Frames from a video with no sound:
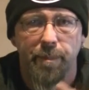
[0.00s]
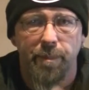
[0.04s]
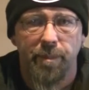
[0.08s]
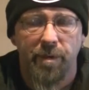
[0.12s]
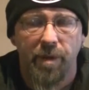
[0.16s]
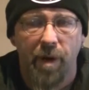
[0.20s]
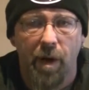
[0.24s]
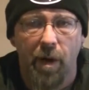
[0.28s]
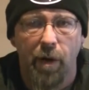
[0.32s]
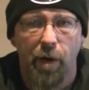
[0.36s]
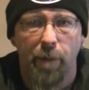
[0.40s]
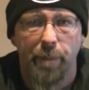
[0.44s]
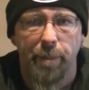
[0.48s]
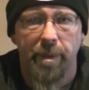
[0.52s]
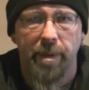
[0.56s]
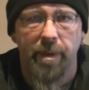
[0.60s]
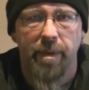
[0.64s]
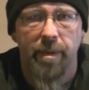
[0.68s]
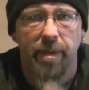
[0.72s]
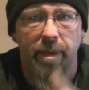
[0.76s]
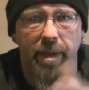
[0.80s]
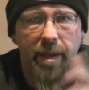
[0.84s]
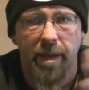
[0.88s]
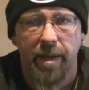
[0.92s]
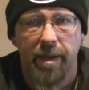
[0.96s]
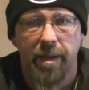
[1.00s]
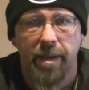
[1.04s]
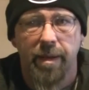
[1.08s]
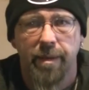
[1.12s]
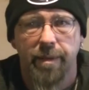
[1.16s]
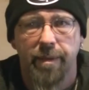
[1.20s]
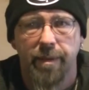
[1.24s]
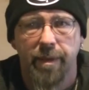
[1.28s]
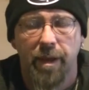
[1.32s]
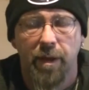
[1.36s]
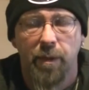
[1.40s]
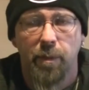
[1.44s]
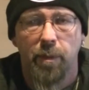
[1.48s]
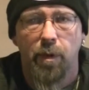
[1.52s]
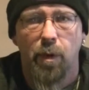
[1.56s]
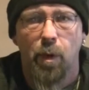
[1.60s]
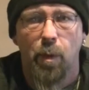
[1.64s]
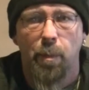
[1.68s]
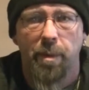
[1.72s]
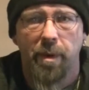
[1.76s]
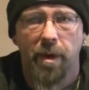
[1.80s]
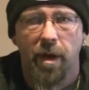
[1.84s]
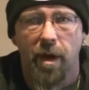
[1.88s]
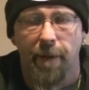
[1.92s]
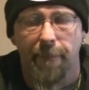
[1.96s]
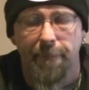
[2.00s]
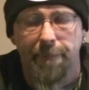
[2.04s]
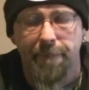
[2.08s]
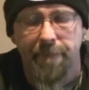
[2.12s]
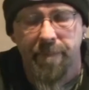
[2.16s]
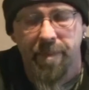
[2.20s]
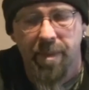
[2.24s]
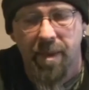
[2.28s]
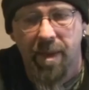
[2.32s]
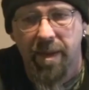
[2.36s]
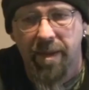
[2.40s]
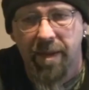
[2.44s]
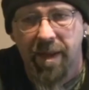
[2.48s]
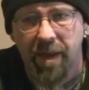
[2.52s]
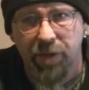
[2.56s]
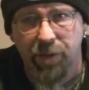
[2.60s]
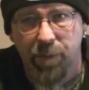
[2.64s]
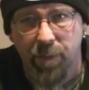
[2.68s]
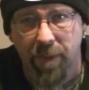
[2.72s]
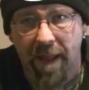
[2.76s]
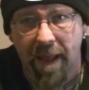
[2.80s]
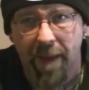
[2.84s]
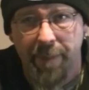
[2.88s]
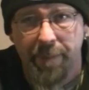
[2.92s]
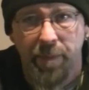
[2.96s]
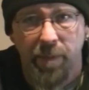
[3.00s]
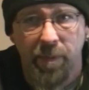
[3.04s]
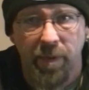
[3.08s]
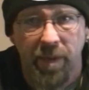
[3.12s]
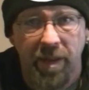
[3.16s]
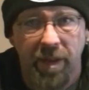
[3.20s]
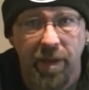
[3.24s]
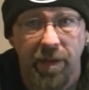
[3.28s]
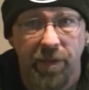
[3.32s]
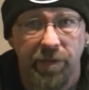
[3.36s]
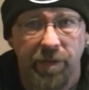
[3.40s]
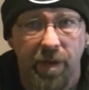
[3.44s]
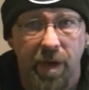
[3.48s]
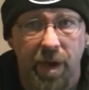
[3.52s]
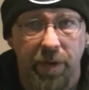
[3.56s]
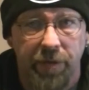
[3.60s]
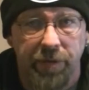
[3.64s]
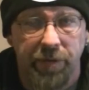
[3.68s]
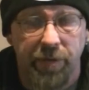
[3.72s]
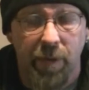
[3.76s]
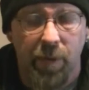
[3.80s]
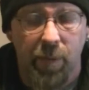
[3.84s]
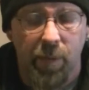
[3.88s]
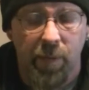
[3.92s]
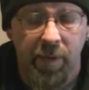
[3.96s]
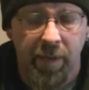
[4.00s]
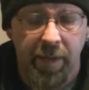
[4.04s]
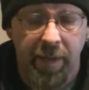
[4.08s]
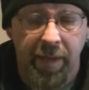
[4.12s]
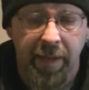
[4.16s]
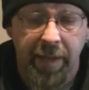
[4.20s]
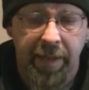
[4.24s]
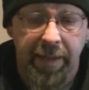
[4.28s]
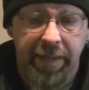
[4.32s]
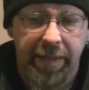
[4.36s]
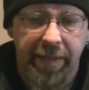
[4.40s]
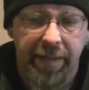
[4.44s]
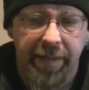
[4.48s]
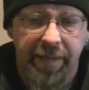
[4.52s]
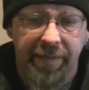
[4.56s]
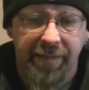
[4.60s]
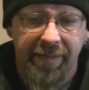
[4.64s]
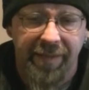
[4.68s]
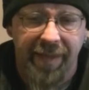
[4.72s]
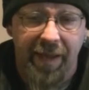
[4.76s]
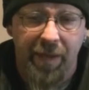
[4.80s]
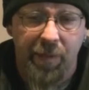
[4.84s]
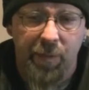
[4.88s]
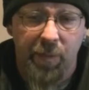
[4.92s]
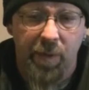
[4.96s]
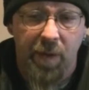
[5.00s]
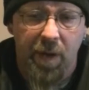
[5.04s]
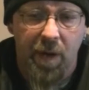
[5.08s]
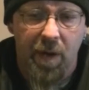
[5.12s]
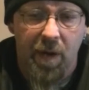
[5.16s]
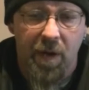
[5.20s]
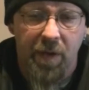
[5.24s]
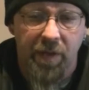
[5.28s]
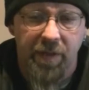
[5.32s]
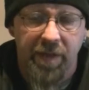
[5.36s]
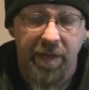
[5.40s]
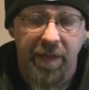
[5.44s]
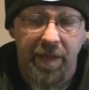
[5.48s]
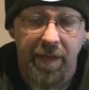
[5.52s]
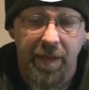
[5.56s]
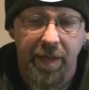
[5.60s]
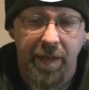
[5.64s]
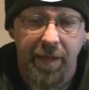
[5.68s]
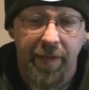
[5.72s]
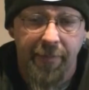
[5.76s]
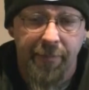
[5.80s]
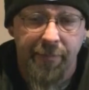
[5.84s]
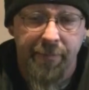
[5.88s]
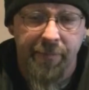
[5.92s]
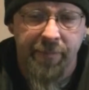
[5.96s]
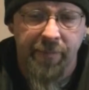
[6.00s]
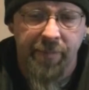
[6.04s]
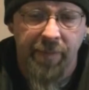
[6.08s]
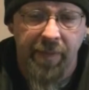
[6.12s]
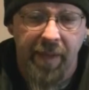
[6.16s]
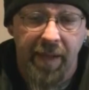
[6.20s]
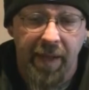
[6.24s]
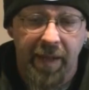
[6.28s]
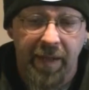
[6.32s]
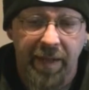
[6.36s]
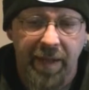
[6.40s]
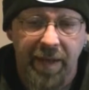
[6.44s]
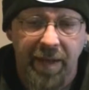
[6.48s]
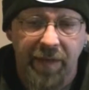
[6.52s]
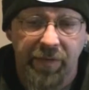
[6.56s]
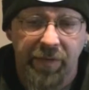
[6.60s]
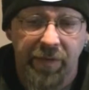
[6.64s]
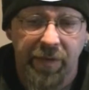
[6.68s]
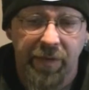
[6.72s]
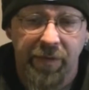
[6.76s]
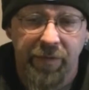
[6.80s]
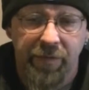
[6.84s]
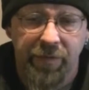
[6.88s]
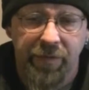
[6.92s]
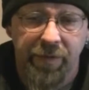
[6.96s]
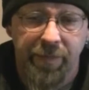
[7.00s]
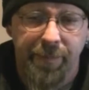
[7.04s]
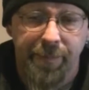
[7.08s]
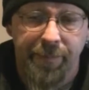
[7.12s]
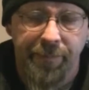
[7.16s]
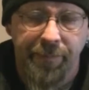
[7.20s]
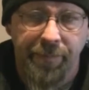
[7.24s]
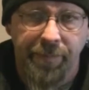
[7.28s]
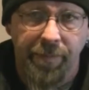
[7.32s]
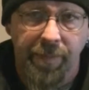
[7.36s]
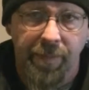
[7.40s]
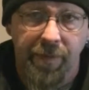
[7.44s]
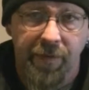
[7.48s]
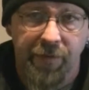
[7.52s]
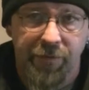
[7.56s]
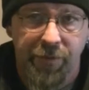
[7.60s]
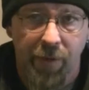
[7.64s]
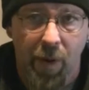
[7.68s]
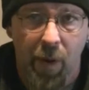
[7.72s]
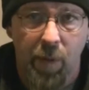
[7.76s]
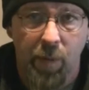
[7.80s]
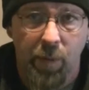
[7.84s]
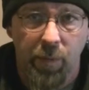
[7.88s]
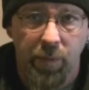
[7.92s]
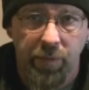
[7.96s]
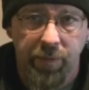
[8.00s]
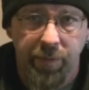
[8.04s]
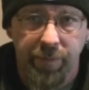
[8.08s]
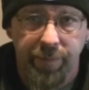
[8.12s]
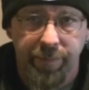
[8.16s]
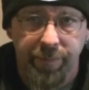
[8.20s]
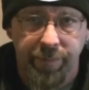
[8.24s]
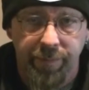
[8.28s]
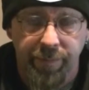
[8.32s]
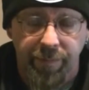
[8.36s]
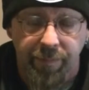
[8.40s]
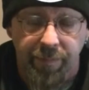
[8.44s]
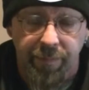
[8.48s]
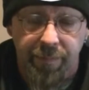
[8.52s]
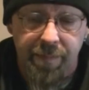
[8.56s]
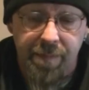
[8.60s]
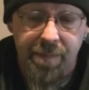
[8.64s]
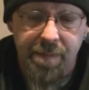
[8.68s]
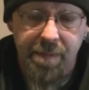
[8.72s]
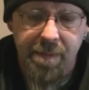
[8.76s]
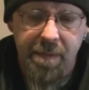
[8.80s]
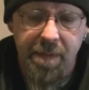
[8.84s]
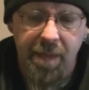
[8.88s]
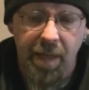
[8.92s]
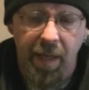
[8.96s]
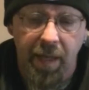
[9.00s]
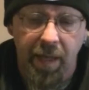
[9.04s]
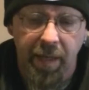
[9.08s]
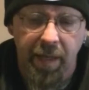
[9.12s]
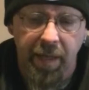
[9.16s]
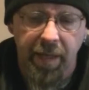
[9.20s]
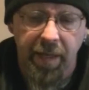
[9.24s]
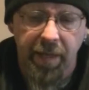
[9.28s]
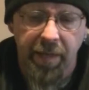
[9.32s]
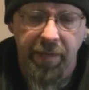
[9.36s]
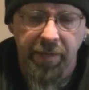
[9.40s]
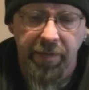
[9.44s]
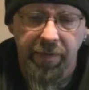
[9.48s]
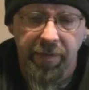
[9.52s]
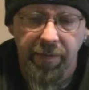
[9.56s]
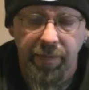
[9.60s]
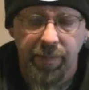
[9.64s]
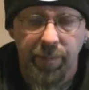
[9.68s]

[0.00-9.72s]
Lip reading: tarp, and it would open up. And that's what happened with his also, is that when all the adhesive froze, it